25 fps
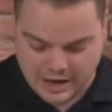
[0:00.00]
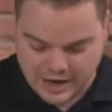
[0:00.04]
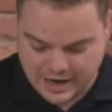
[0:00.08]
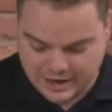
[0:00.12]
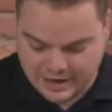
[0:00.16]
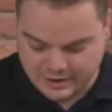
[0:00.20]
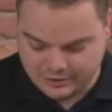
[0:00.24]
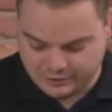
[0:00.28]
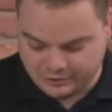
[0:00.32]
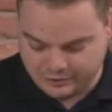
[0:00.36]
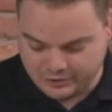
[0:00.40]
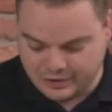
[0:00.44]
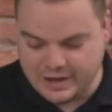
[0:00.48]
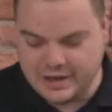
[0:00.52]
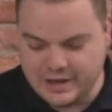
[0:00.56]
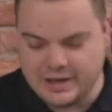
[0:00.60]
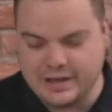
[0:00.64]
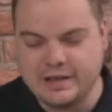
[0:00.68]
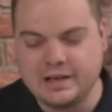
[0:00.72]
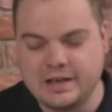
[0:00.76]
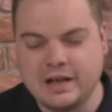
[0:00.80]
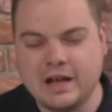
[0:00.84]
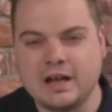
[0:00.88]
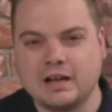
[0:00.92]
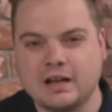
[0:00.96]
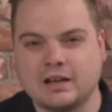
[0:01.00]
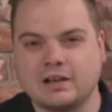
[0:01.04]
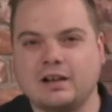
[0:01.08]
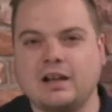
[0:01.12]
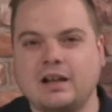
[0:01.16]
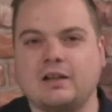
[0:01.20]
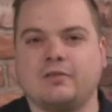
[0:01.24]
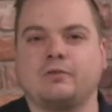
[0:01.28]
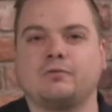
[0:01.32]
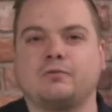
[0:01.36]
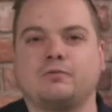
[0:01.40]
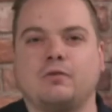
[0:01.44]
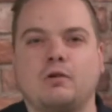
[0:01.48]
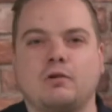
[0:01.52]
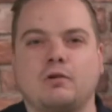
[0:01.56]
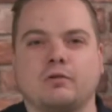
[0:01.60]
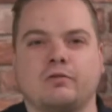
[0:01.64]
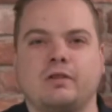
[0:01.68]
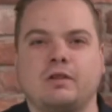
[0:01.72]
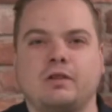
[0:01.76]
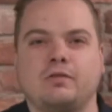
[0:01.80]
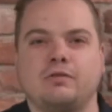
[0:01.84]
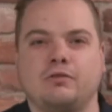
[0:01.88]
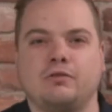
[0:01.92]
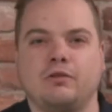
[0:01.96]
It's the class
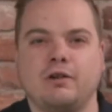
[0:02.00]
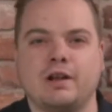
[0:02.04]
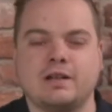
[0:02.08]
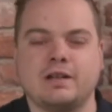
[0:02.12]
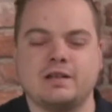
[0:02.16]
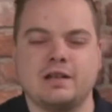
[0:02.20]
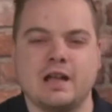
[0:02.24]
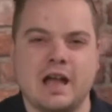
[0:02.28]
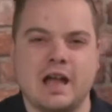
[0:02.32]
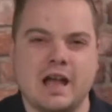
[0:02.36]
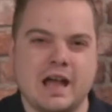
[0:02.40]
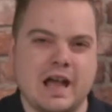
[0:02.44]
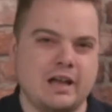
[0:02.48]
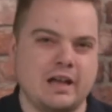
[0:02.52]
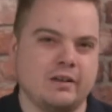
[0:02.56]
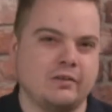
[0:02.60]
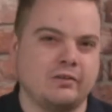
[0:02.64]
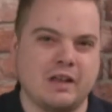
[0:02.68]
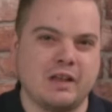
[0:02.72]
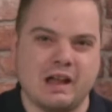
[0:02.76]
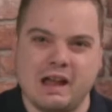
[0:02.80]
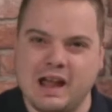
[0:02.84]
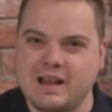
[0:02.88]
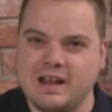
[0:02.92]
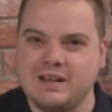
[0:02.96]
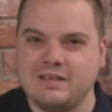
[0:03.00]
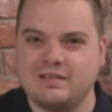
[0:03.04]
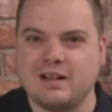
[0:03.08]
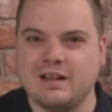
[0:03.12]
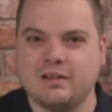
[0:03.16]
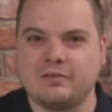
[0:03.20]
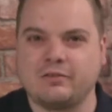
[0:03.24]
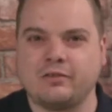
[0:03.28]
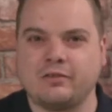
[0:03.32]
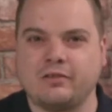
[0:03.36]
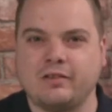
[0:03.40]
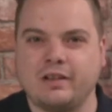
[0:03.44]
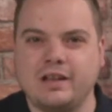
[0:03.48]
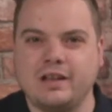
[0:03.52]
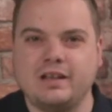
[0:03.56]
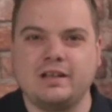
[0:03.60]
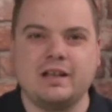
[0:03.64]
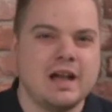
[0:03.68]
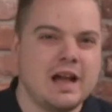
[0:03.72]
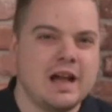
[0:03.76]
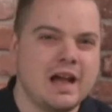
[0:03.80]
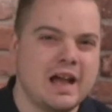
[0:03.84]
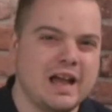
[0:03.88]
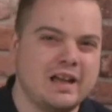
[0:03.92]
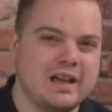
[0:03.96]
43 it's the
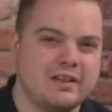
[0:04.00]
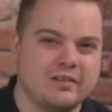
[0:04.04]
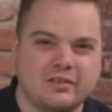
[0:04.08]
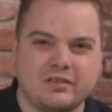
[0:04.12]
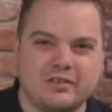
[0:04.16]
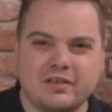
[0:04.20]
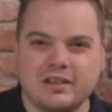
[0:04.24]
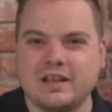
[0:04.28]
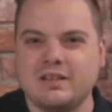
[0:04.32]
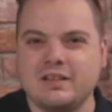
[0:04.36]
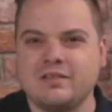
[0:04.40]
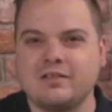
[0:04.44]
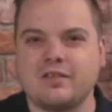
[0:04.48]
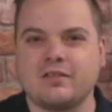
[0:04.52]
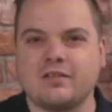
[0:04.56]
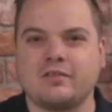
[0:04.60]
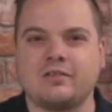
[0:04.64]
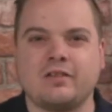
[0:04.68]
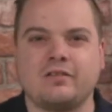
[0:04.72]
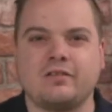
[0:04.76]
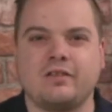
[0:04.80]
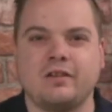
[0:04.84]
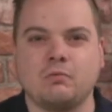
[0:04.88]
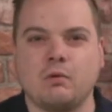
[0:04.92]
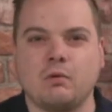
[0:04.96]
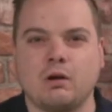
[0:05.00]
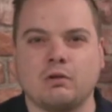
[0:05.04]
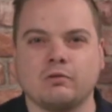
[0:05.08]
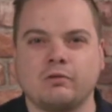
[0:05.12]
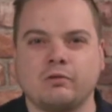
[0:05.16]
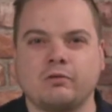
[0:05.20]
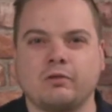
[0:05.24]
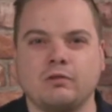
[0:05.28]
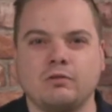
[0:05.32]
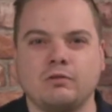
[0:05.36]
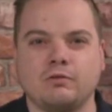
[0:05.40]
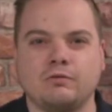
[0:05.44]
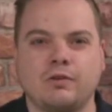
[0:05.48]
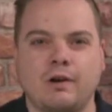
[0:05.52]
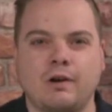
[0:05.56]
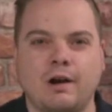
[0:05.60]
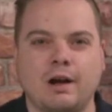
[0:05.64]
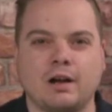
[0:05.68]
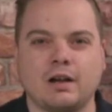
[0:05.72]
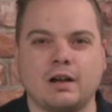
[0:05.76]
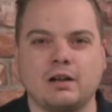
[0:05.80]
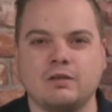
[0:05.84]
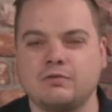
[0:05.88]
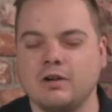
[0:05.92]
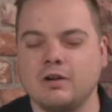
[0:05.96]
HST, it's the Intercity
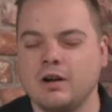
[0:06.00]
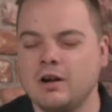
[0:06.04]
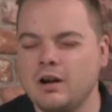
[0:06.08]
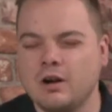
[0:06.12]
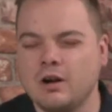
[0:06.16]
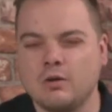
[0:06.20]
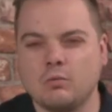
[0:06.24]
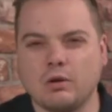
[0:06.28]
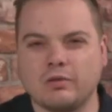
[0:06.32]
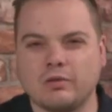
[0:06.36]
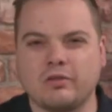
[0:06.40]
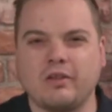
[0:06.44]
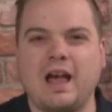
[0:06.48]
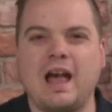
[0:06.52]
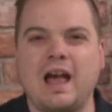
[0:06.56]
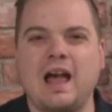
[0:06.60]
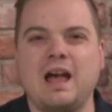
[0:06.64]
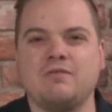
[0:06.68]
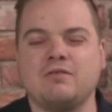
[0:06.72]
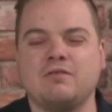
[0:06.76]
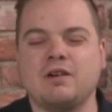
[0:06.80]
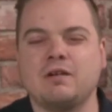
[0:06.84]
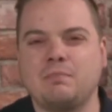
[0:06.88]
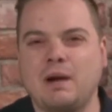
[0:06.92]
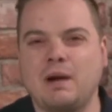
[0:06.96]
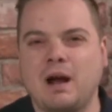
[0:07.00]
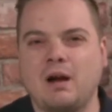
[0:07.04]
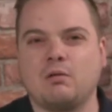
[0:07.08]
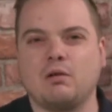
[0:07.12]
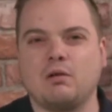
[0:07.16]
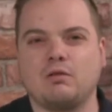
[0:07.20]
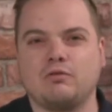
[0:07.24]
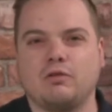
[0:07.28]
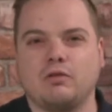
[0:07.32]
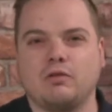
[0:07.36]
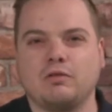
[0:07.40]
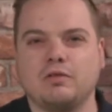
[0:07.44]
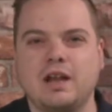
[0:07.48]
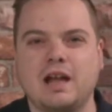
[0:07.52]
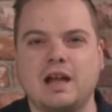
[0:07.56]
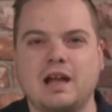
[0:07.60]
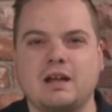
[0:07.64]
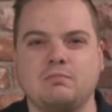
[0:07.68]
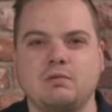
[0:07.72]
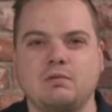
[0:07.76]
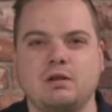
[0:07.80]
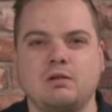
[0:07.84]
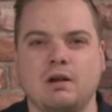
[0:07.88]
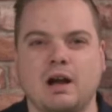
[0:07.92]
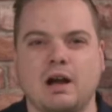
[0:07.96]
125, whatever powerful
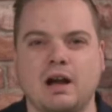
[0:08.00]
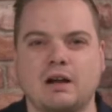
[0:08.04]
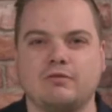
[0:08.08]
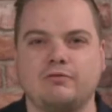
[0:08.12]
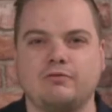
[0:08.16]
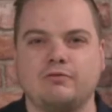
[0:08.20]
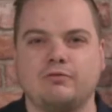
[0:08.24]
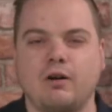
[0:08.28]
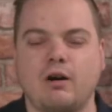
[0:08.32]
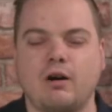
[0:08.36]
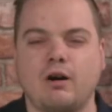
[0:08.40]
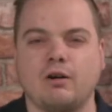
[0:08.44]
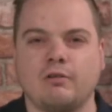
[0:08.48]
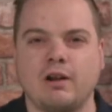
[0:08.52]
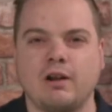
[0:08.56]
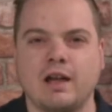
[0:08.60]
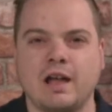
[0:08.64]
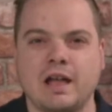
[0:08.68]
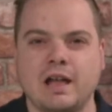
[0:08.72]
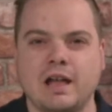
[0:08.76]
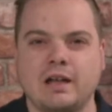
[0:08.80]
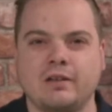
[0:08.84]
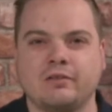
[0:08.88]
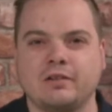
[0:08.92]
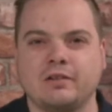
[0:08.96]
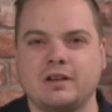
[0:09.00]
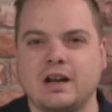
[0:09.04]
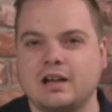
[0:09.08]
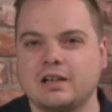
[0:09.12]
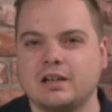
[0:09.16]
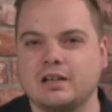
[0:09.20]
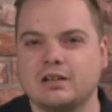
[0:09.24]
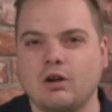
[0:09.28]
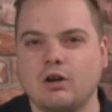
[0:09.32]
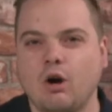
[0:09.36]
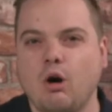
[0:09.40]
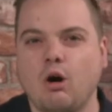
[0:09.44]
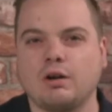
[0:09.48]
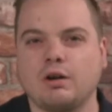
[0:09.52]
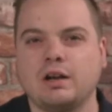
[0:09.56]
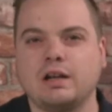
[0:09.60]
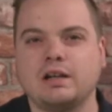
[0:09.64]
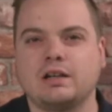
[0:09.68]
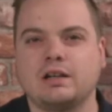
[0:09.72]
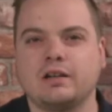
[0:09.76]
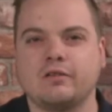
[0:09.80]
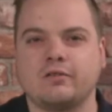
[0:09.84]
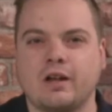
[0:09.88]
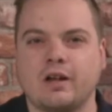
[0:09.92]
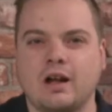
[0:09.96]
name you have for it, it's an
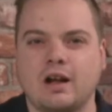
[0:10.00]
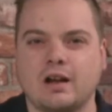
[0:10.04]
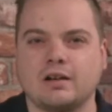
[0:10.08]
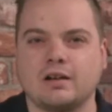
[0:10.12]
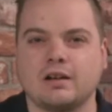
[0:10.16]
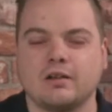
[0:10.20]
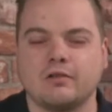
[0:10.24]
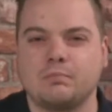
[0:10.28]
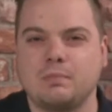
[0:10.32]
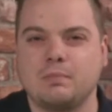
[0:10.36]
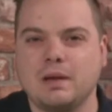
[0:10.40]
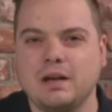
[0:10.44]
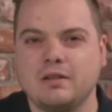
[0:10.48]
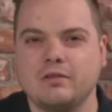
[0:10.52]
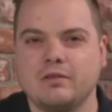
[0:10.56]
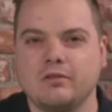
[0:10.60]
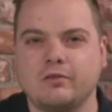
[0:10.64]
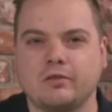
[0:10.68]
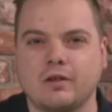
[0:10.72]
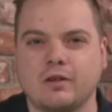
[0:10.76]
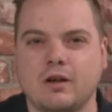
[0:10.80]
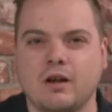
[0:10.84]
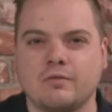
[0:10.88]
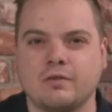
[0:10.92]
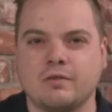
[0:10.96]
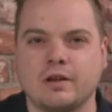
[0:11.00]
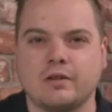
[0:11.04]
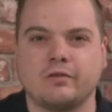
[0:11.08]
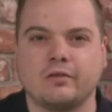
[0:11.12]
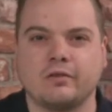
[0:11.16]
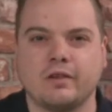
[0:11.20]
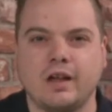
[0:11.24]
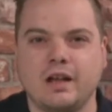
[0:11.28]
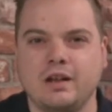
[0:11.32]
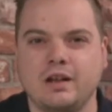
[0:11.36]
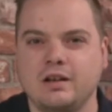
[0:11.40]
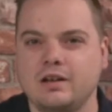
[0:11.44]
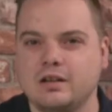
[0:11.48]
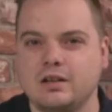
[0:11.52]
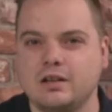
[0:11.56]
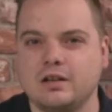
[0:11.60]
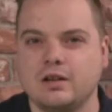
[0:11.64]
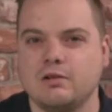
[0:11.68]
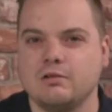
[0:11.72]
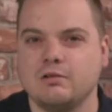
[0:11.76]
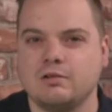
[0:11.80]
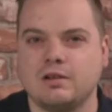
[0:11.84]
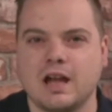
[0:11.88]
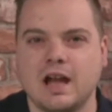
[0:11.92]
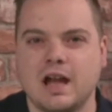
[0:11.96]
iconic design that's been in service in
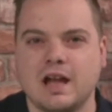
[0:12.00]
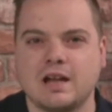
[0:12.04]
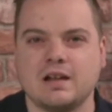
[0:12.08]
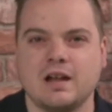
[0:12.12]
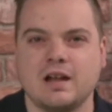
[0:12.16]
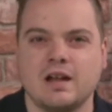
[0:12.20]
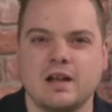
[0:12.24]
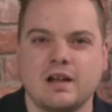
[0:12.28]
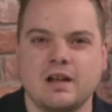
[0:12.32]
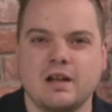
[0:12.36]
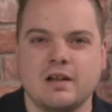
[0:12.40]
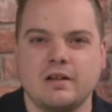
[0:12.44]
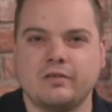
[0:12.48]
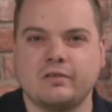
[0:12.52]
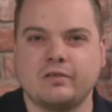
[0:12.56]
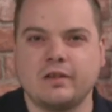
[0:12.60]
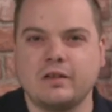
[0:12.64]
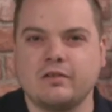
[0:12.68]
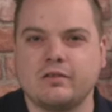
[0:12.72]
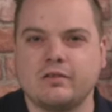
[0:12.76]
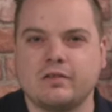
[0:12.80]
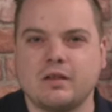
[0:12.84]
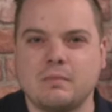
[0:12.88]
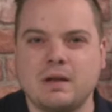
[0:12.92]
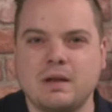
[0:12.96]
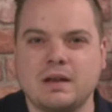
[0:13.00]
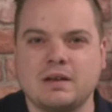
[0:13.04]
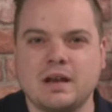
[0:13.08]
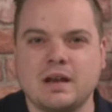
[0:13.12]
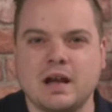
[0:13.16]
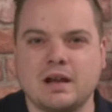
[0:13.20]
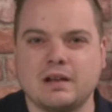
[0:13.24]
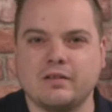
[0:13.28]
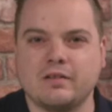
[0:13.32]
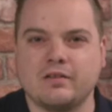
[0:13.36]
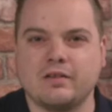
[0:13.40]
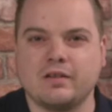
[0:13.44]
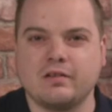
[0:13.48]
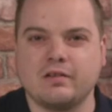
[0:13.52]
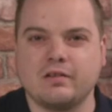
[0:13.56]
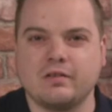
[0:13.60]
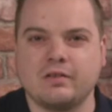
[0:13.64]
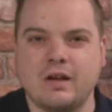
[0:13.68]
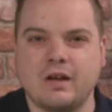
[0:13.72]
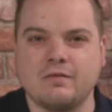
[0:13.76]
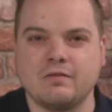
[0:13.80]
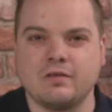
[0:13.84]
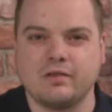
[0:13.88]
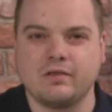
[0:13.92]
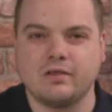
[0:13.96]
the UK since the mid
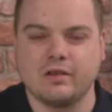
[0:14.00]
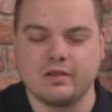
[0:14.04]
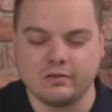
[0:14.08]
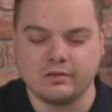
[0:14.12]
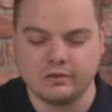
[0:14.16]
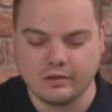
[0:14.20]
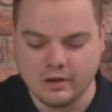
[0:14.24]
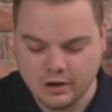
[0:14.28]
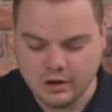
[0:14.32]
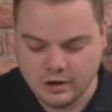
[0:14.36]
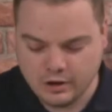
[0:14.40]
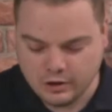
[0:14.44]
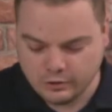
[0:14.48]
1970s.